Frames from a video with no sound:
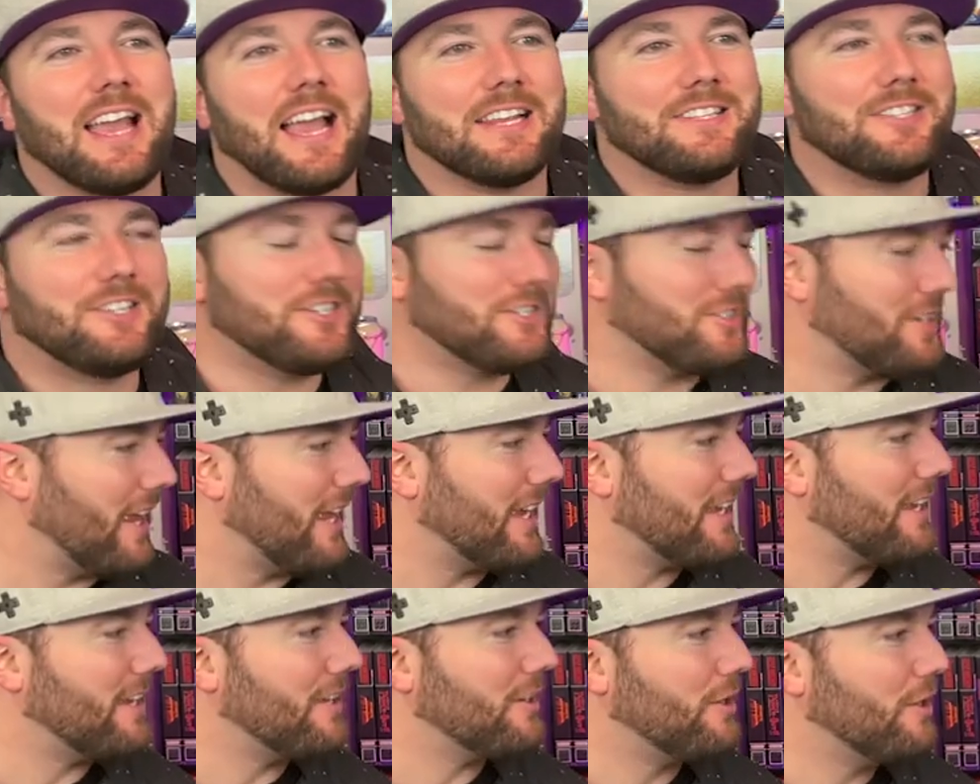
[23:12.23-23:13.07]
I just
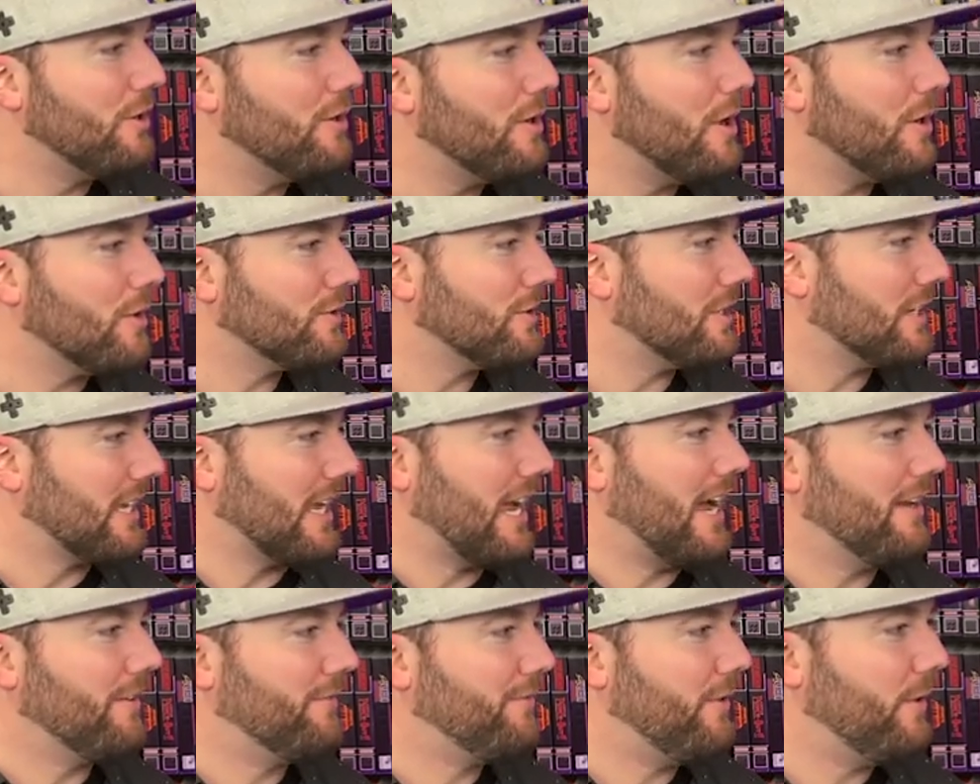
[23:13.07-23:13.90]
like kudos to
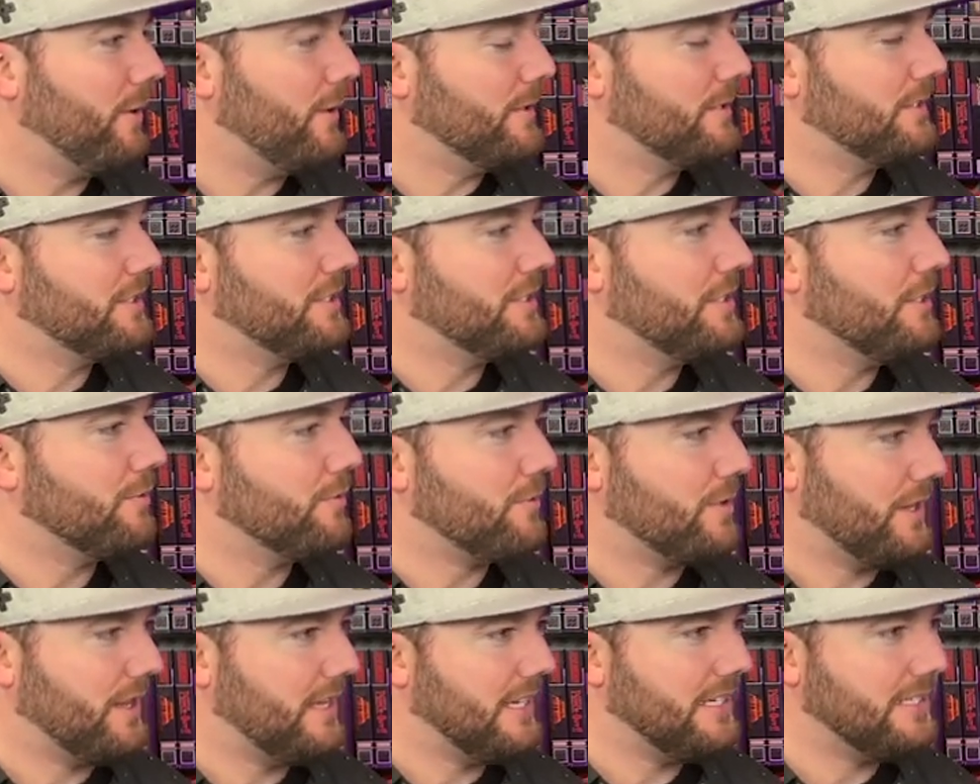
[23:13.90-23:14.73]
Confluence to
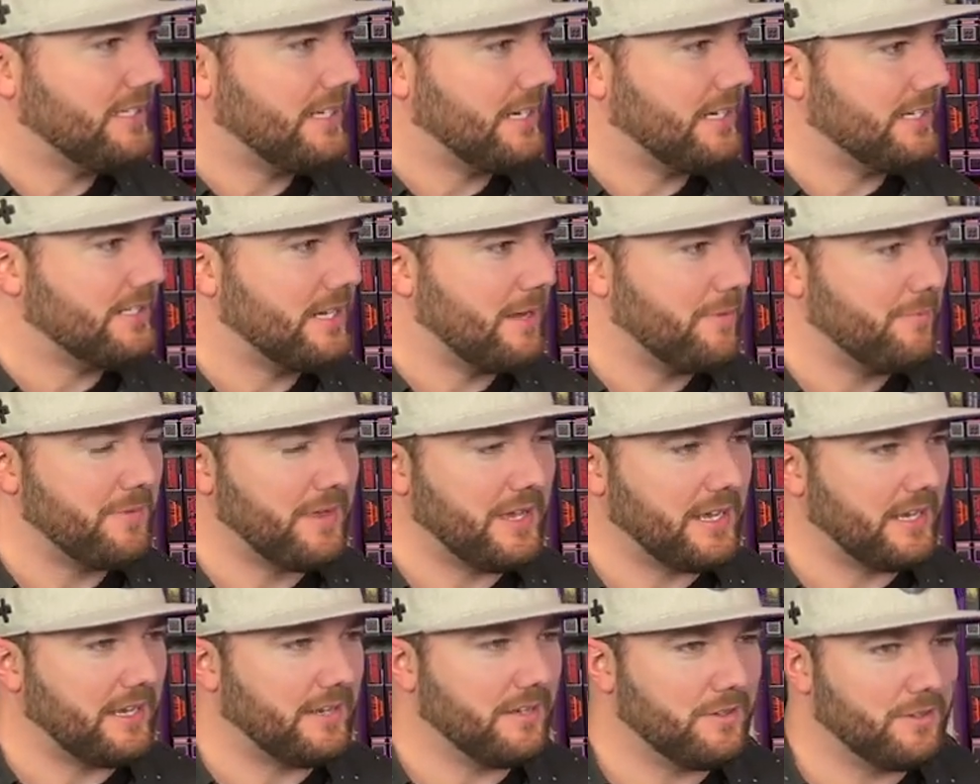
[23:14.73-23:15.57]
releasing
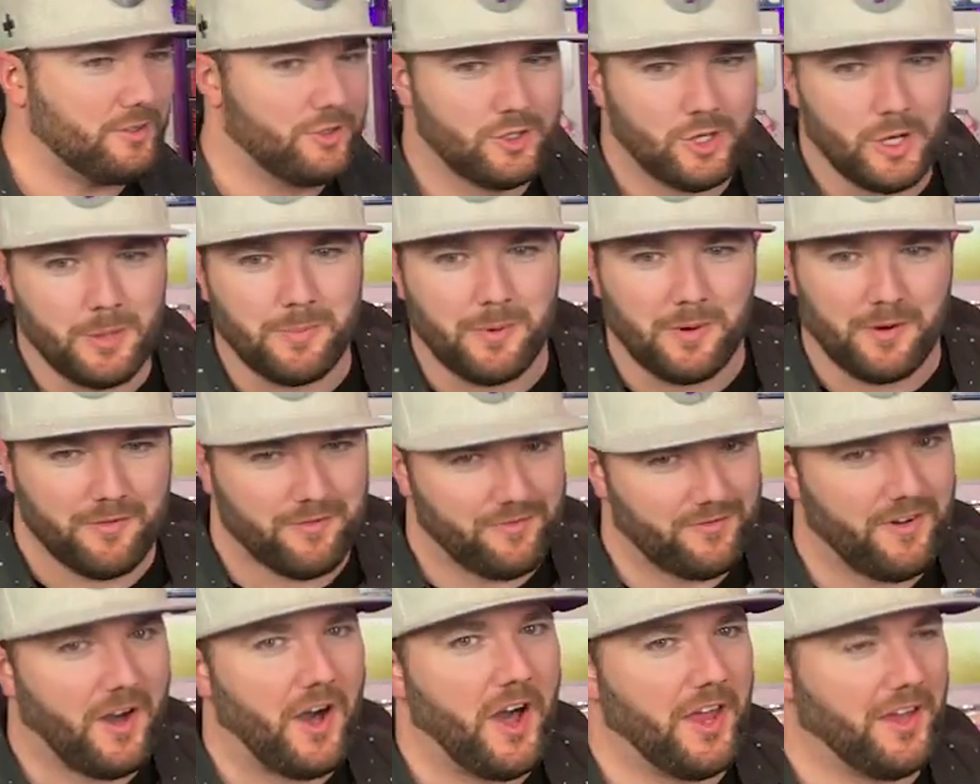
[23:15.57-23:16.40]
something super
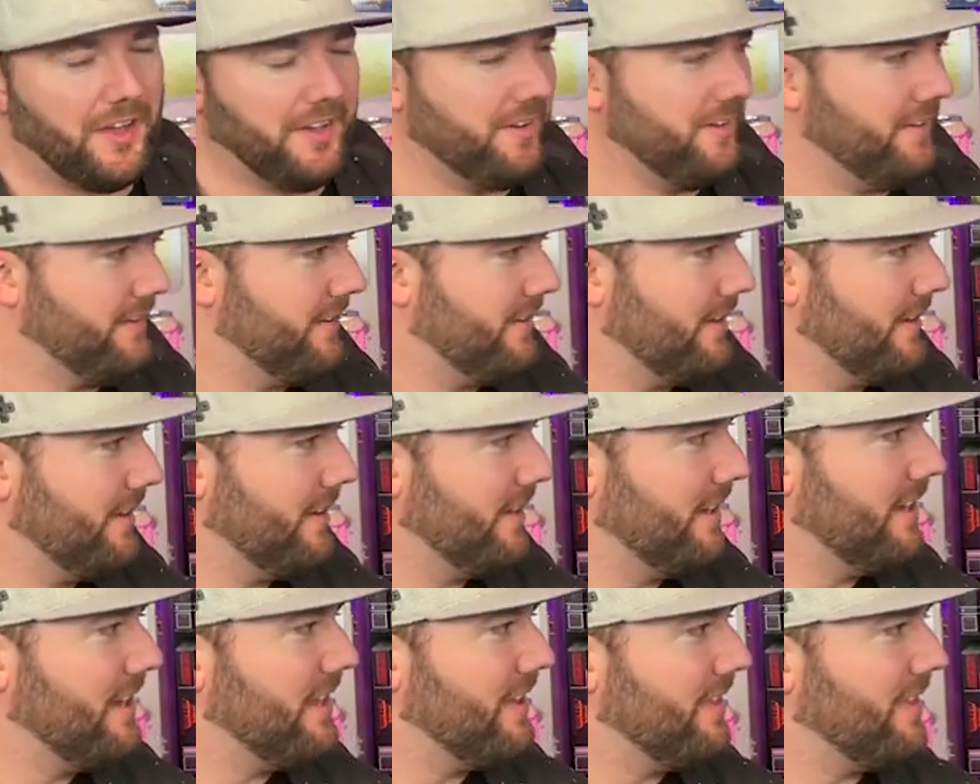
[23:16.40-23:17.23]
fun
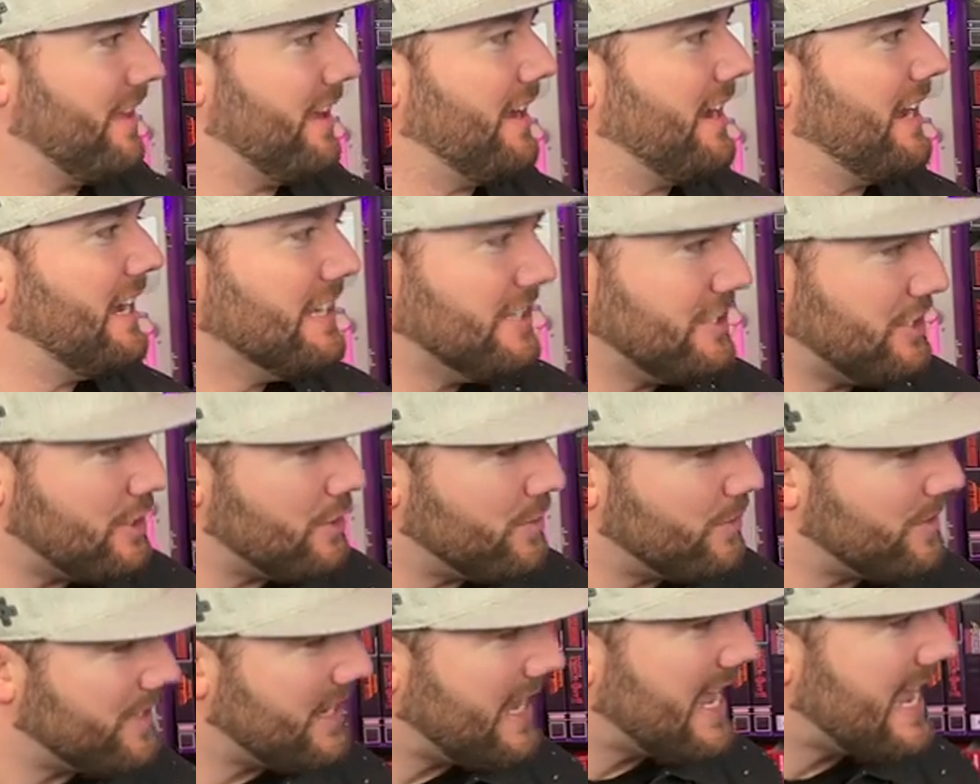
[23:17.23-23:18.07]
that is
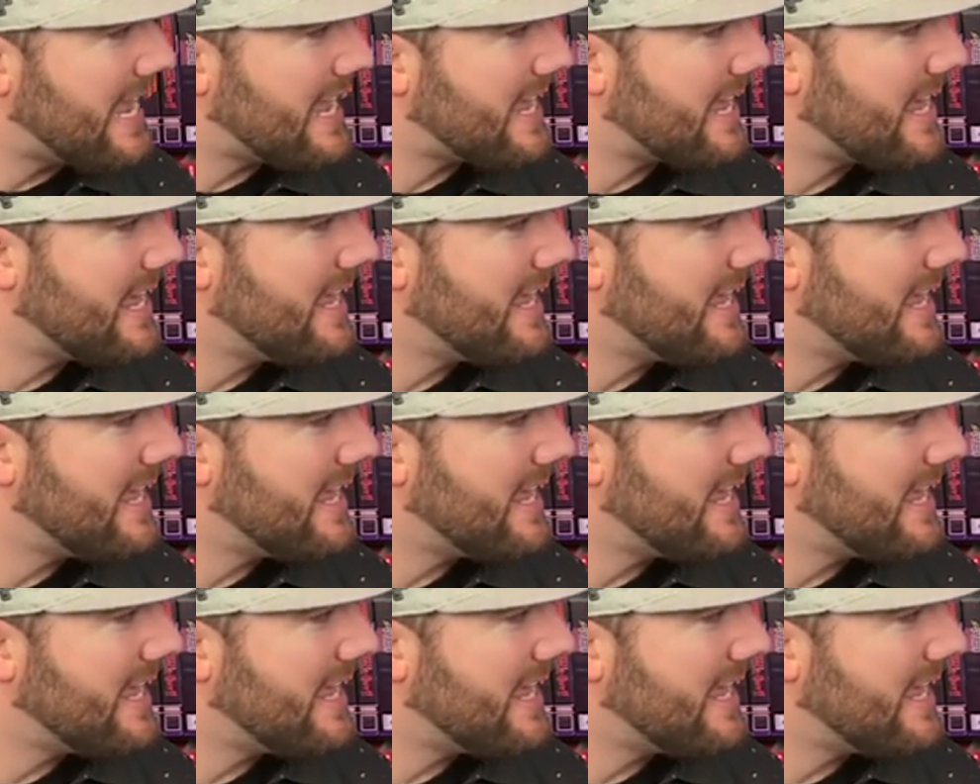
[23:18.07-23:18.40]
unique for their